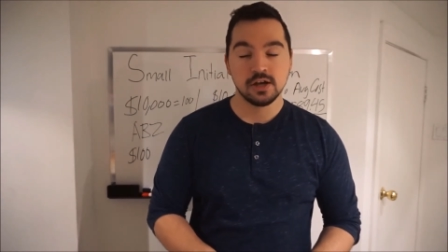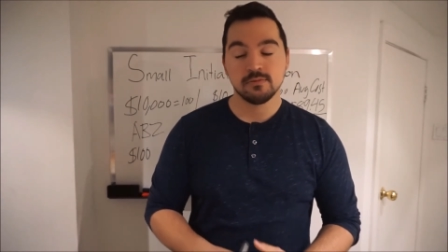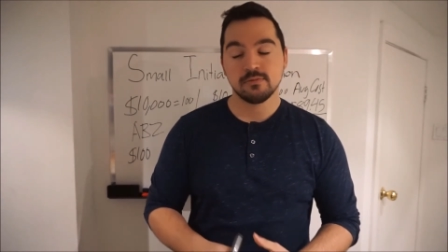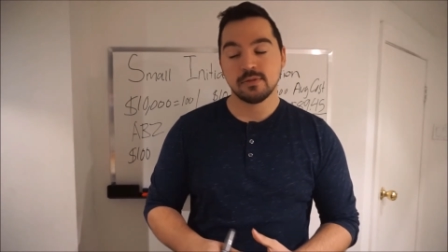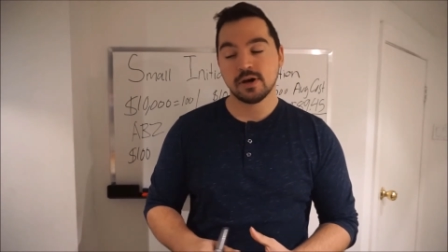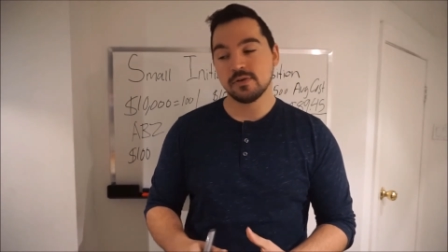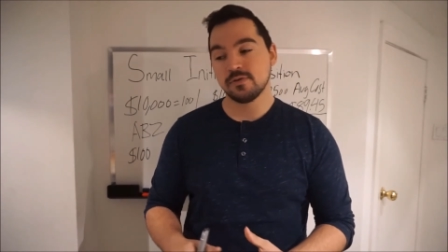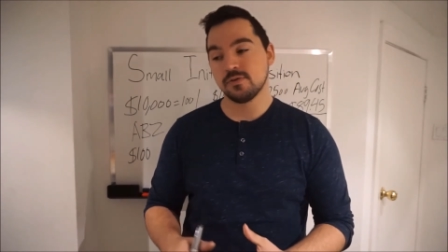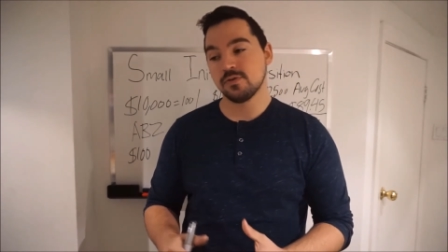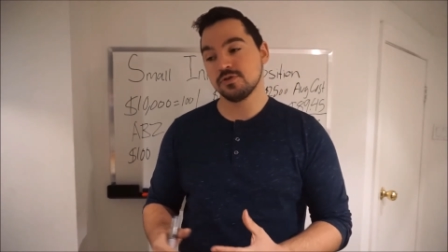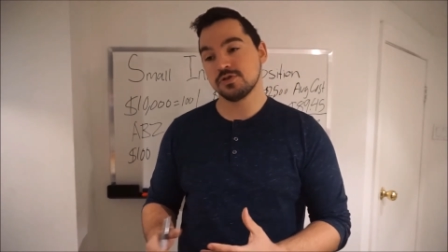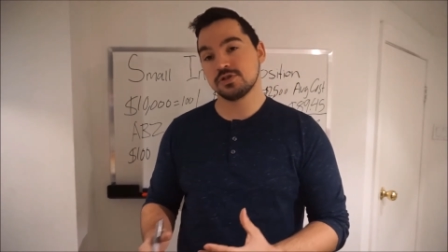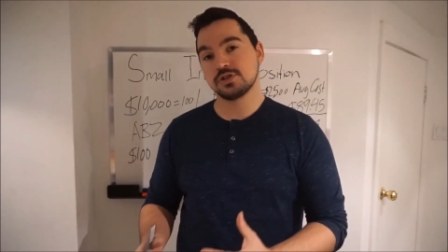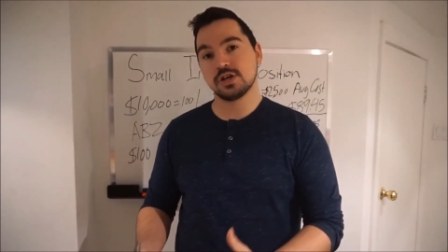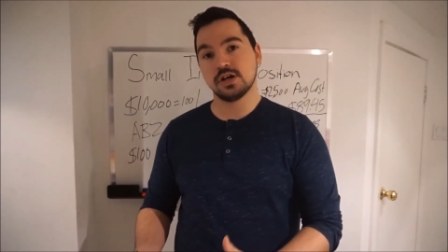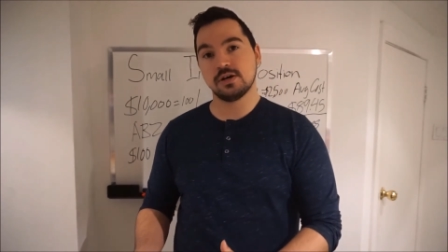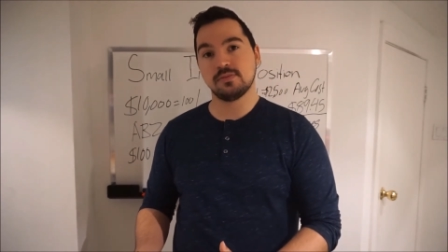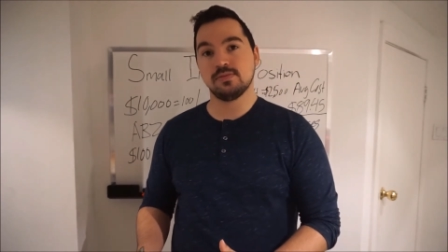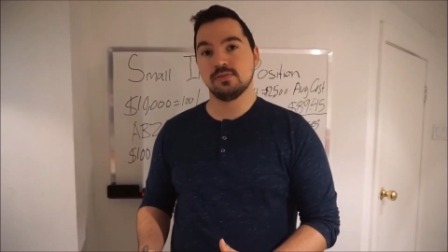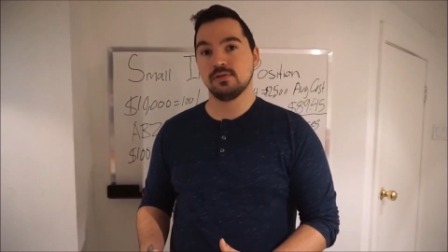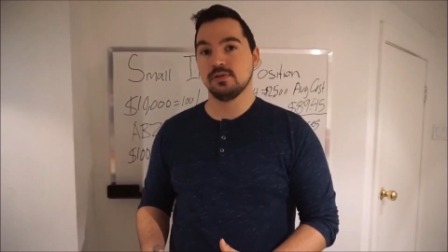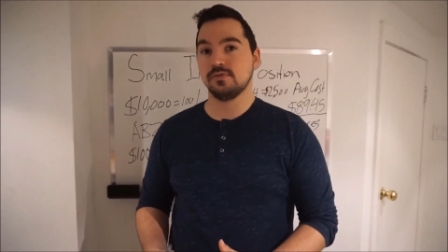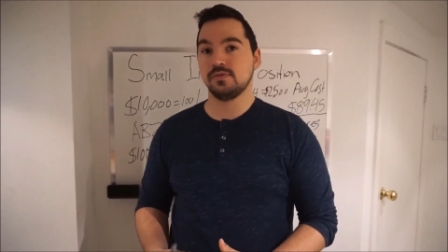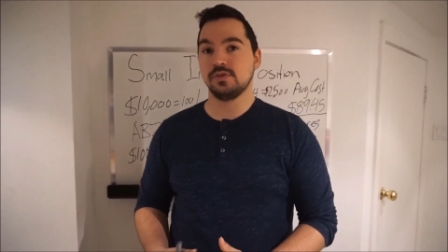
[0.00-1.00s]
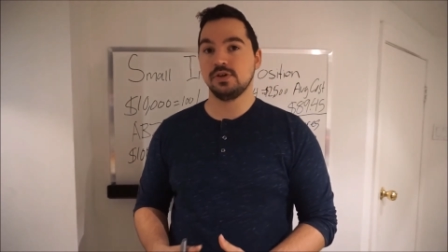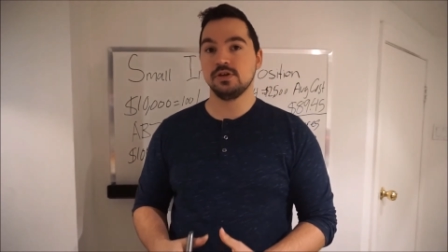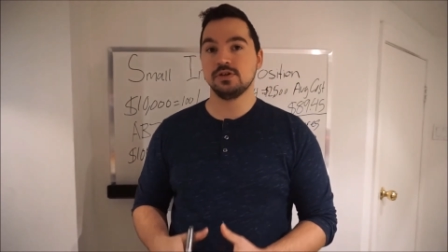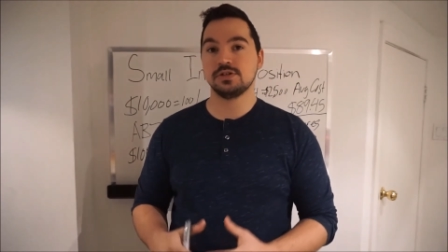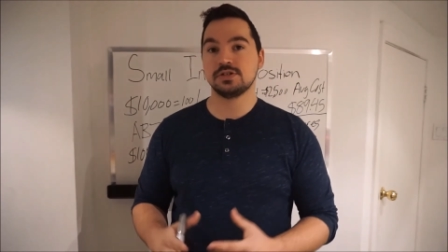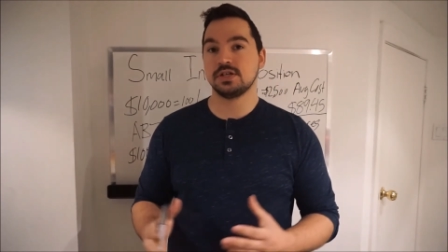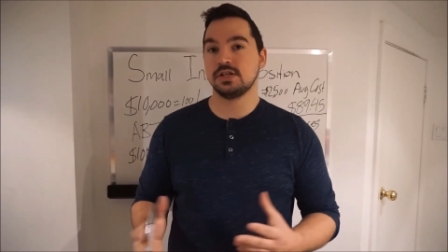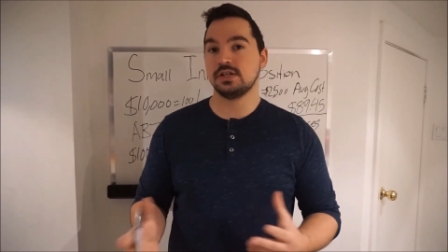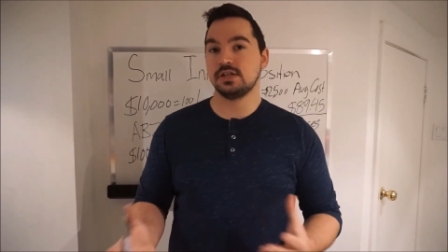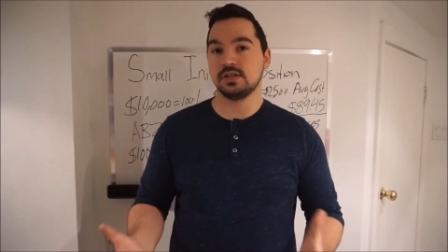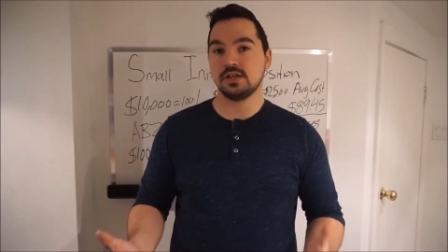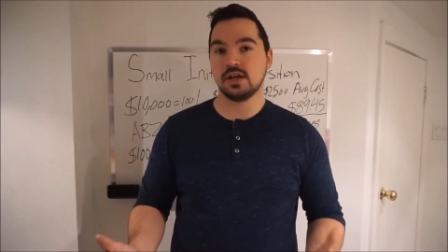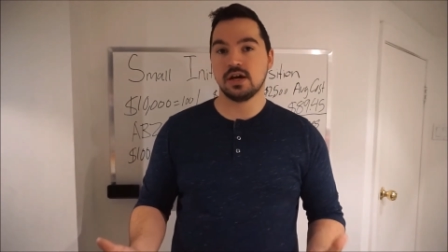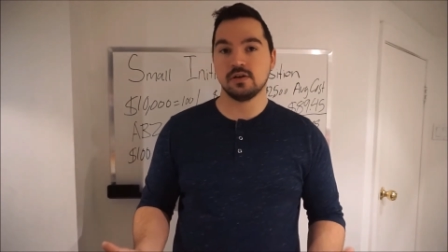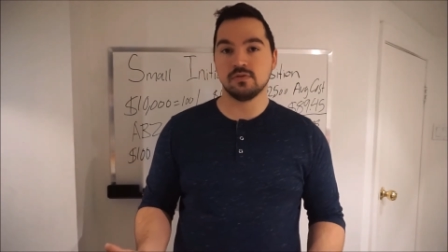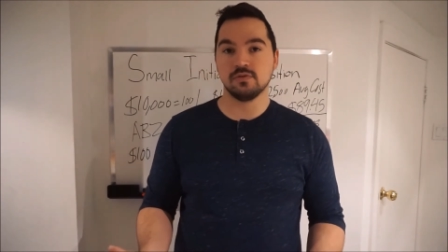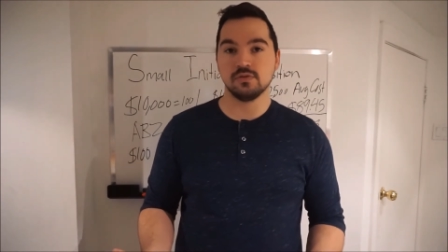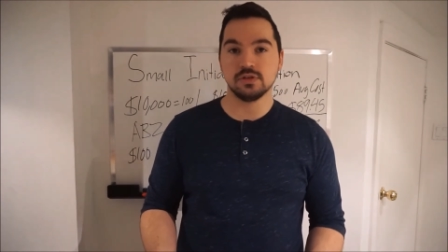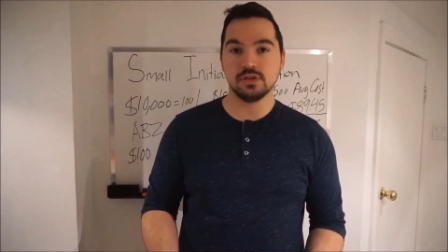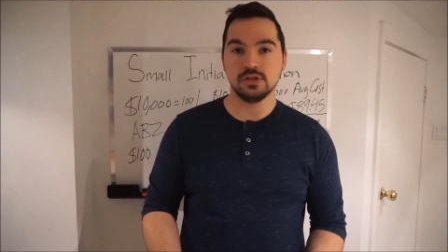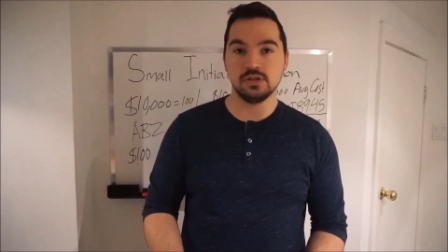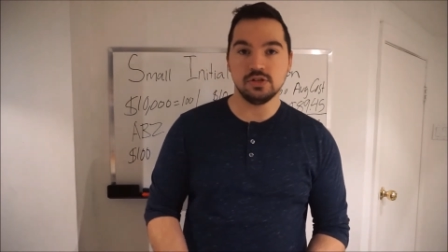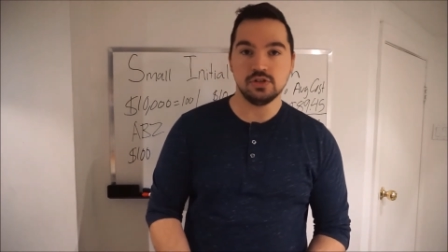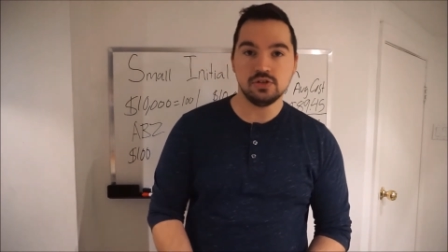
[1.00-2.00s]
My first couple of years I did not
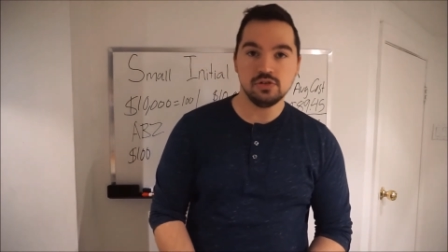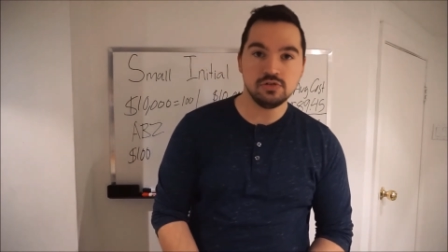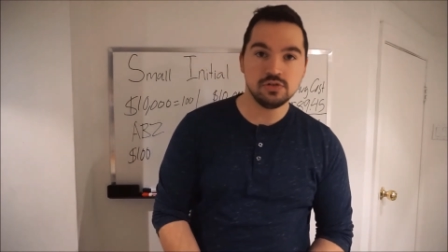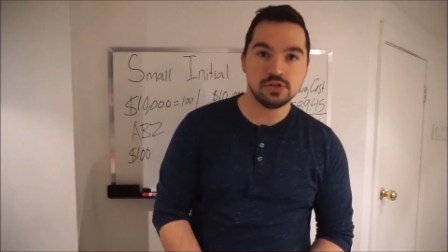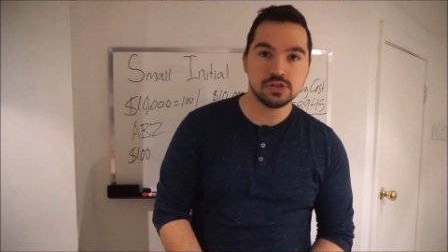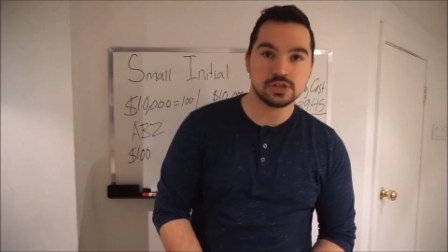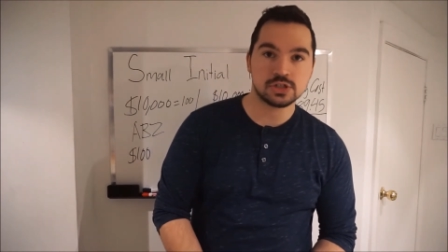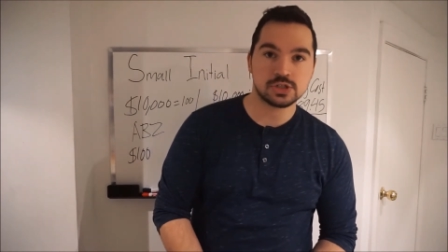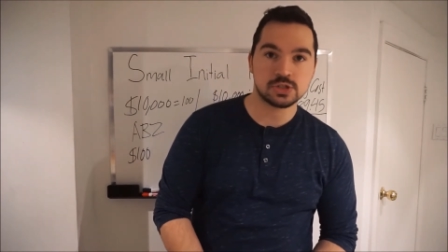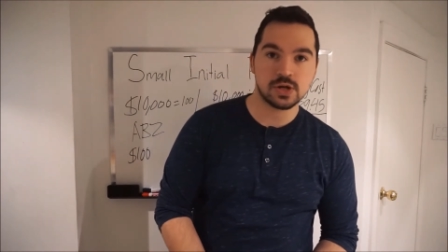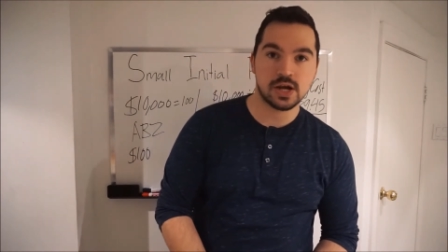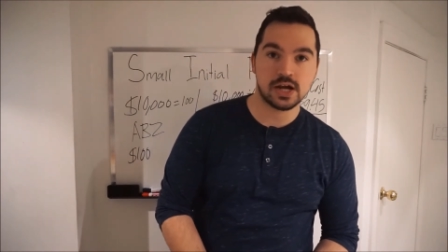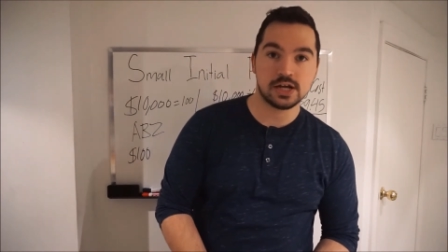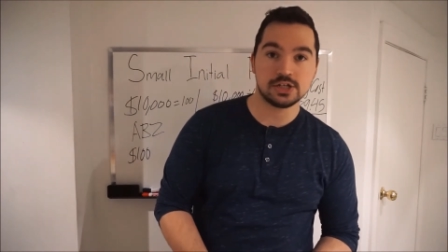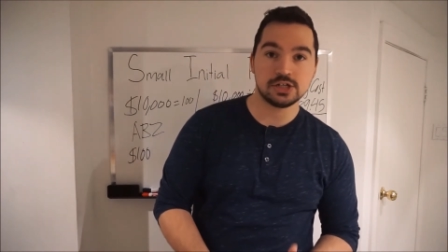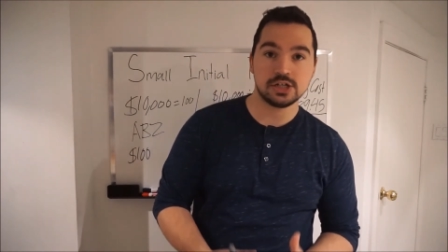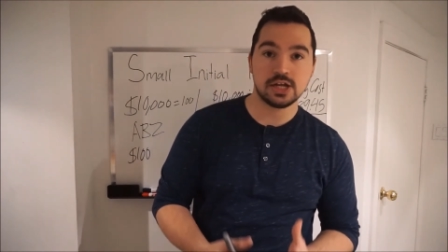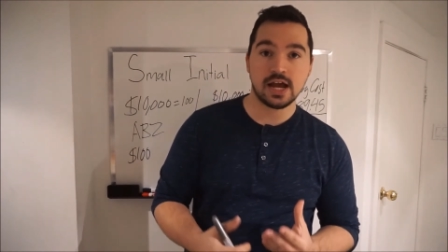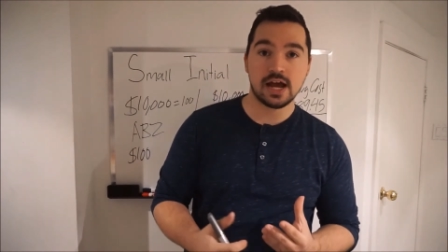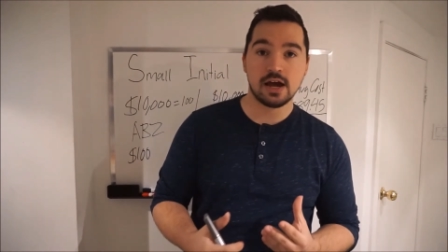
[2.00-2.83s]
really do this strategy.